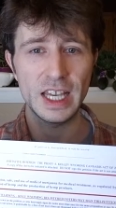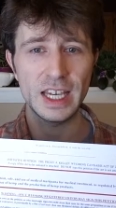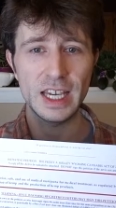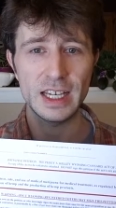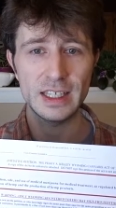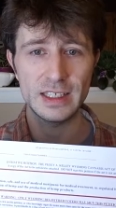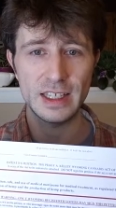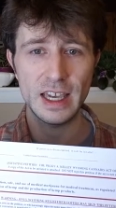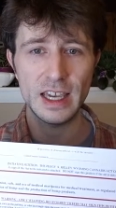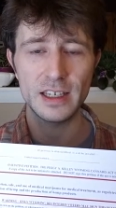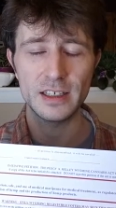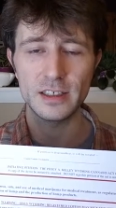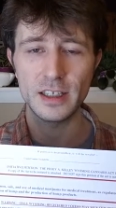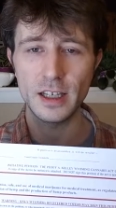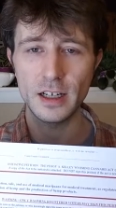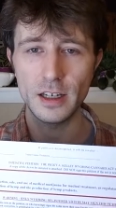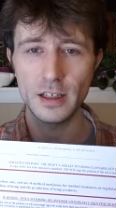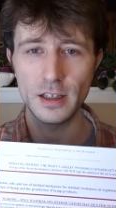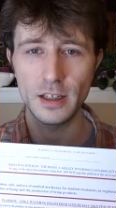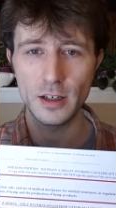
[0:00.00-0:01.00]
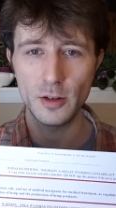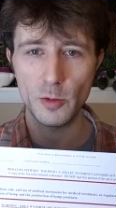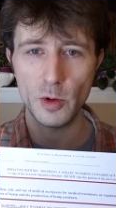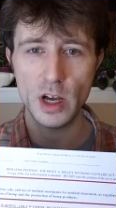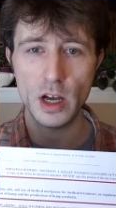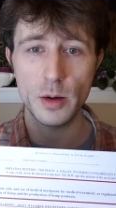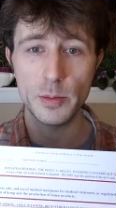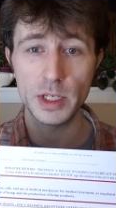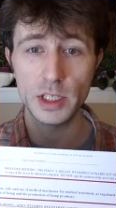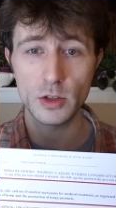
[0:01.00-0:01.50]
like I say, get on the
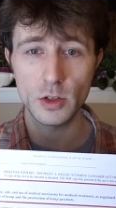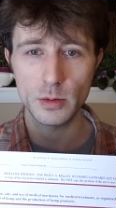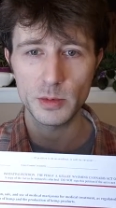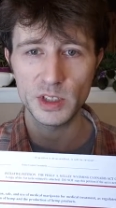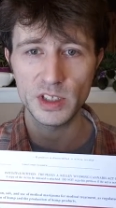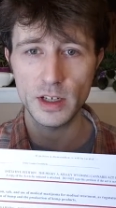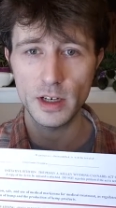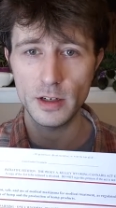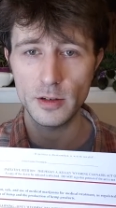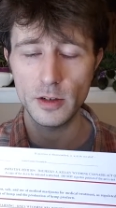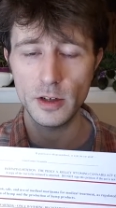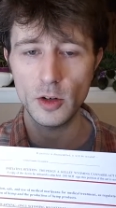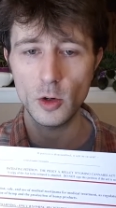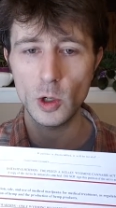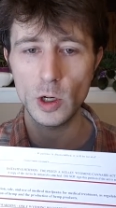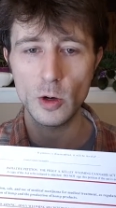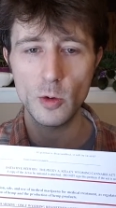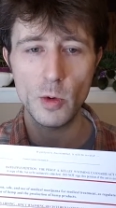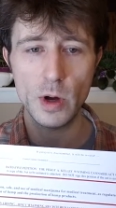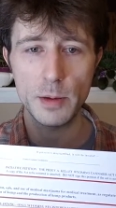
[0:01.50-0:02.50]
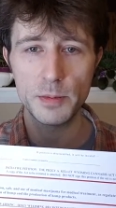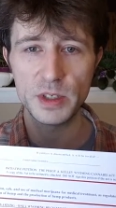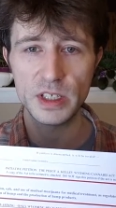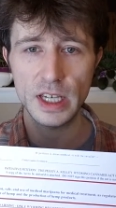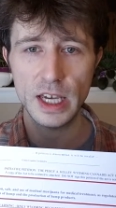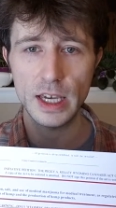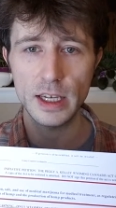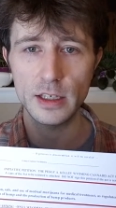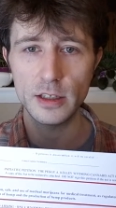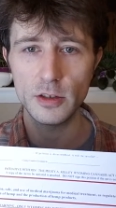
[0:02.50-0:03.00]
wyomingnormal.org
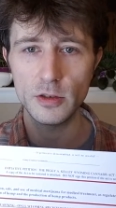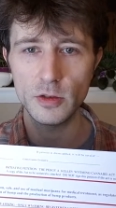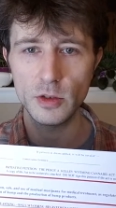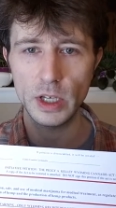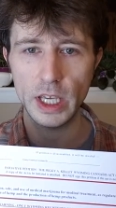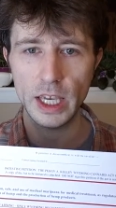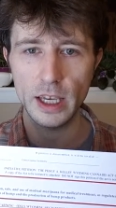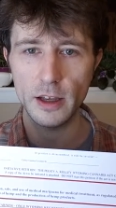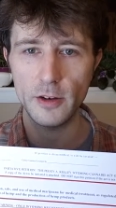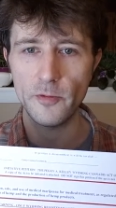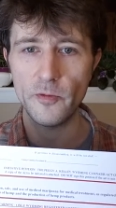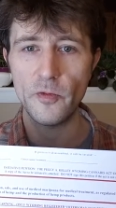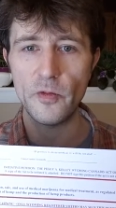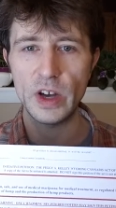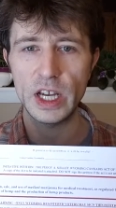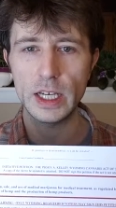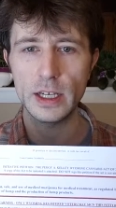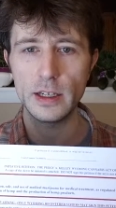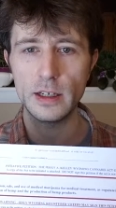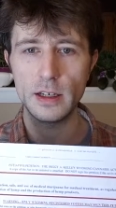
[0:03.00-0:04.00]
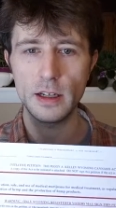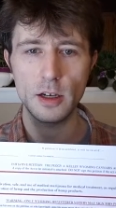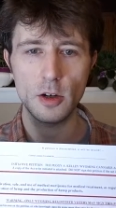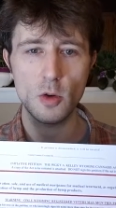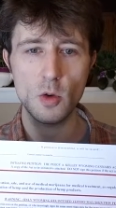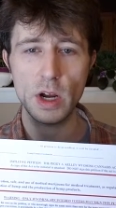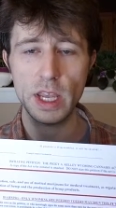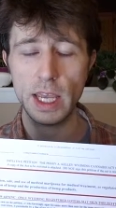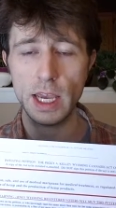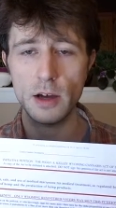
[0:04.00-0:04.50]
website. You can find a
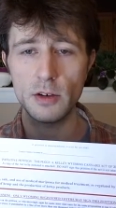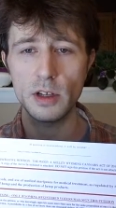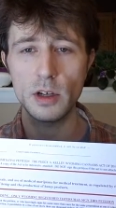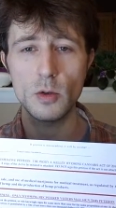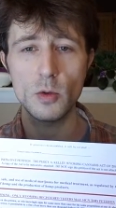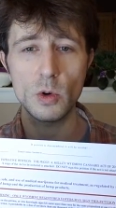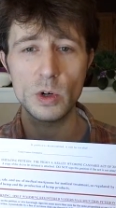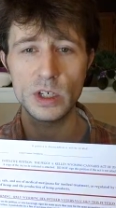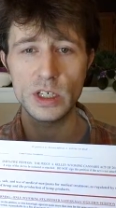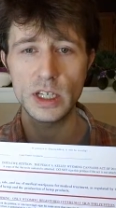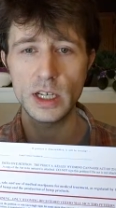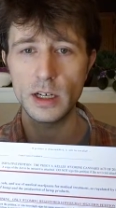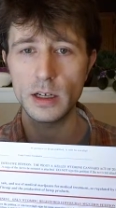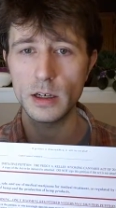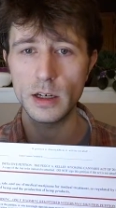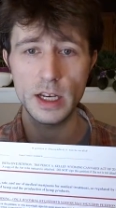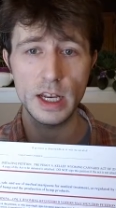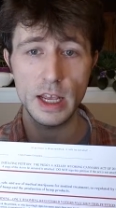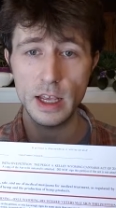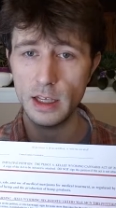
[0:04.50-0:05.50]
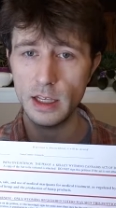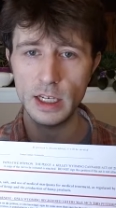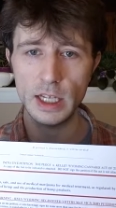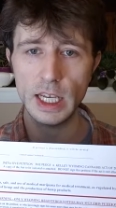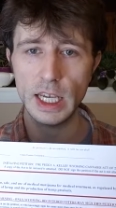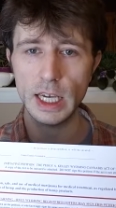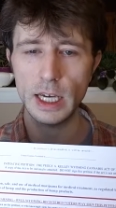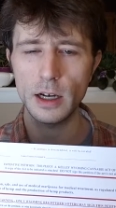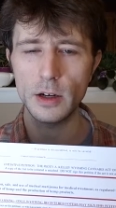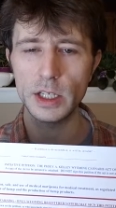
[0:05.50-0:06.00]
county coordinator in any
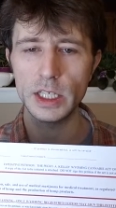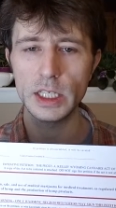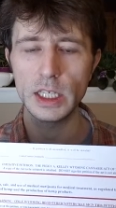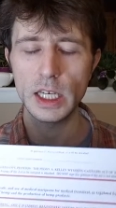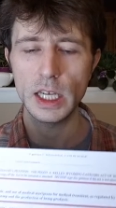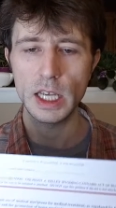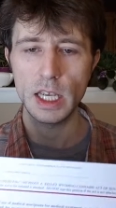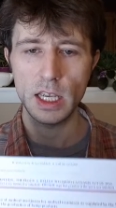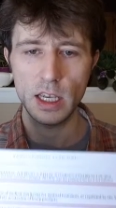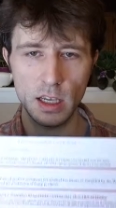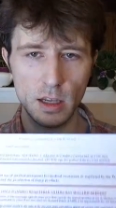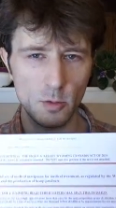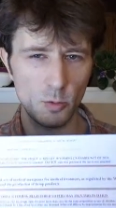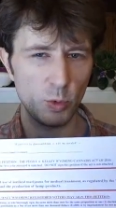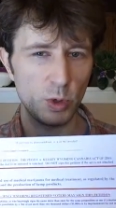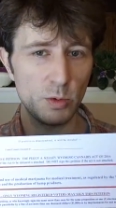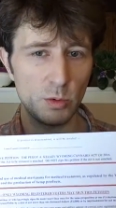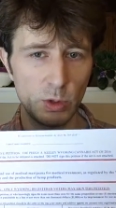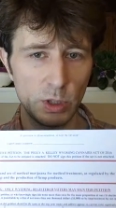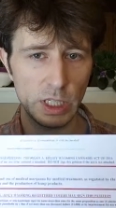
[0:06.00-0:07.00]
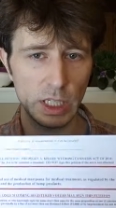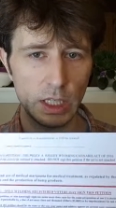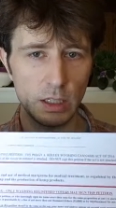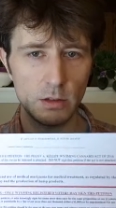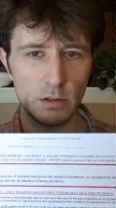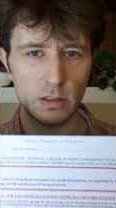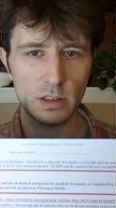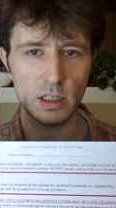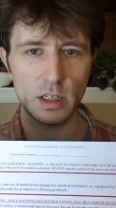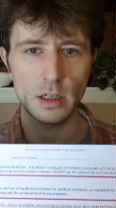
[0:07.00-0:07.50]
county, and we will get
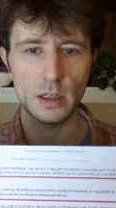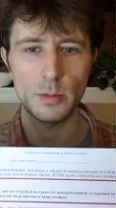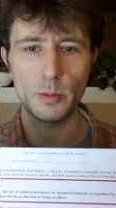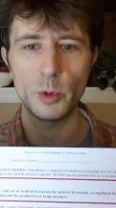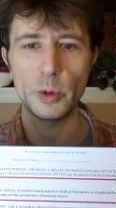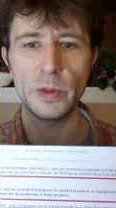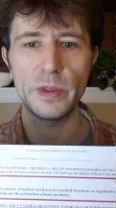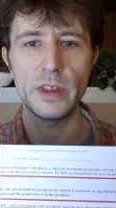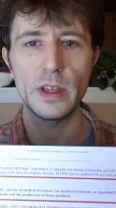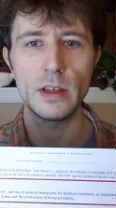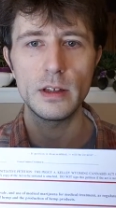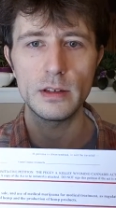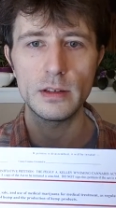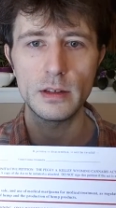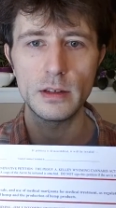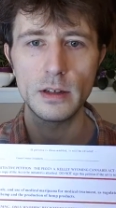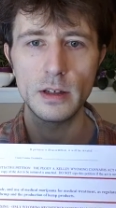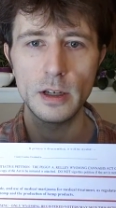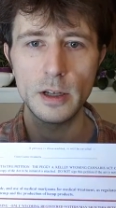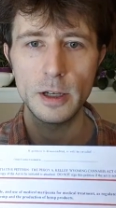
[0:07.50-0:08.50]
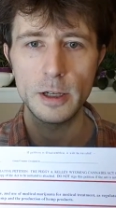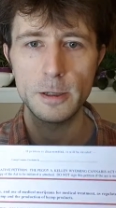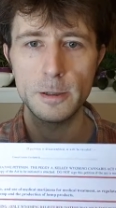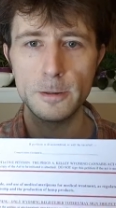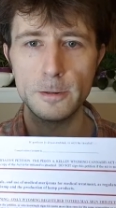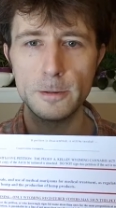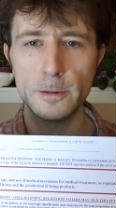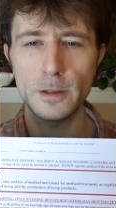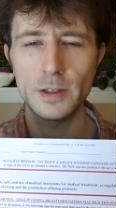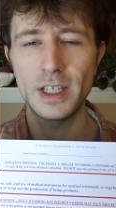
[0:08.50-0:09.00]
you set up with these.
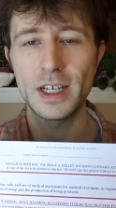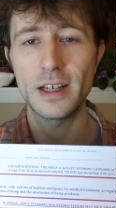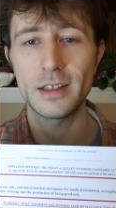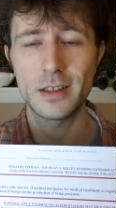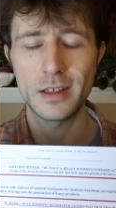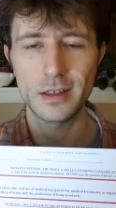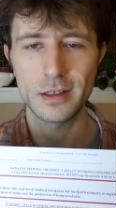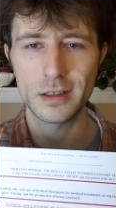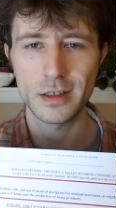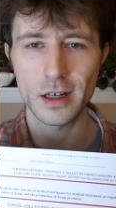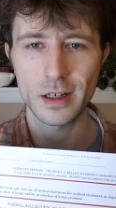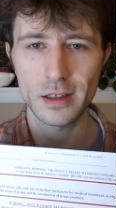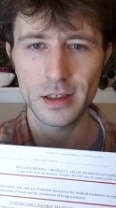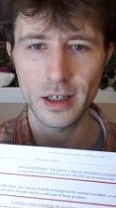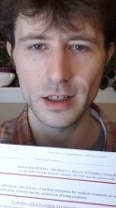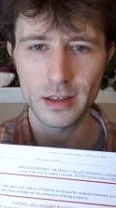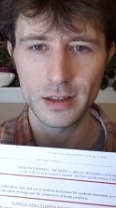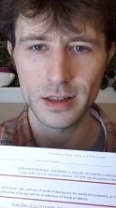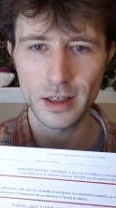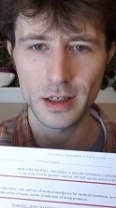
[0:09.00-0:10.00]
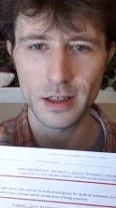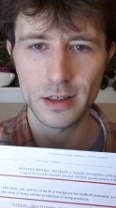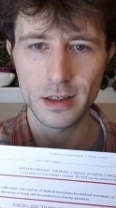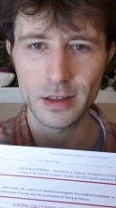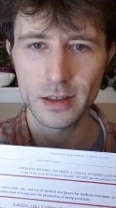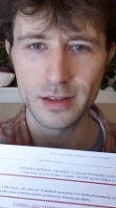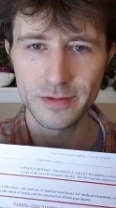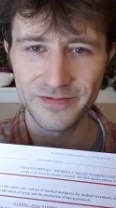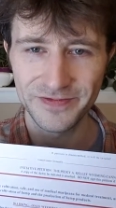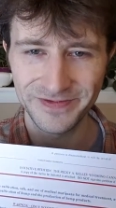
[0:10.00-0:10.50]
So get out there and start collecting
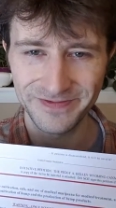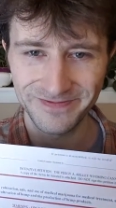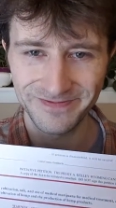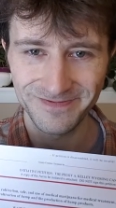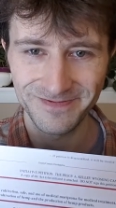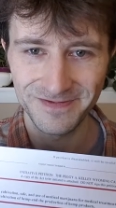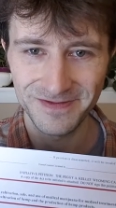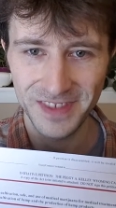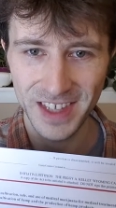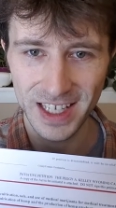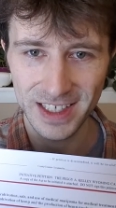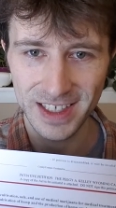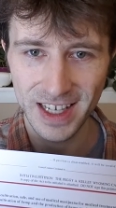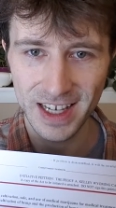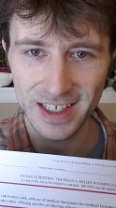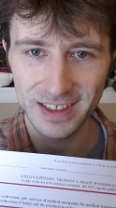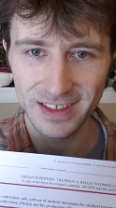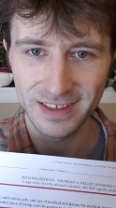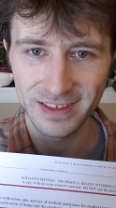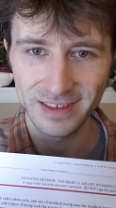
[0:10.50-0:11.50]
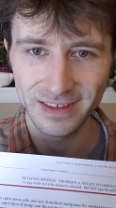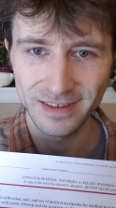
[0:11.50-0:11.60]
signatures. Thanks, guys.